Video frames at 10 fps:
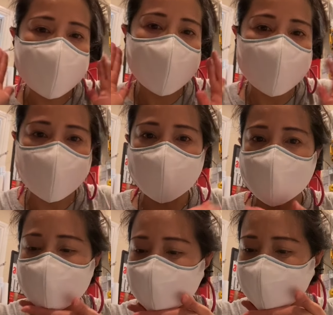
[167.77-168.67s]
not
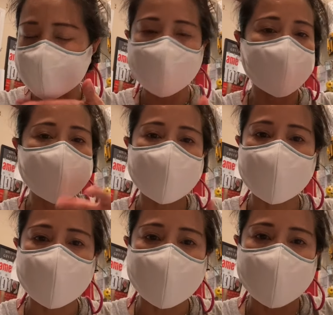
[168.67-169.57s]
pulling. That's
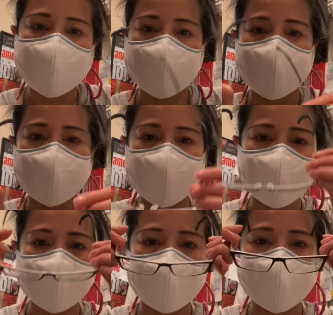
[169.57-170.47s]
just my personal
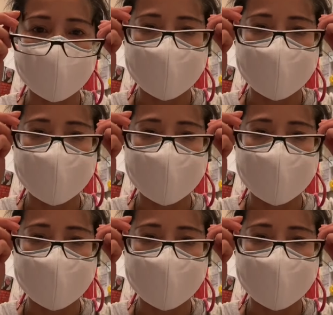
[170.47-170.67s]
preference.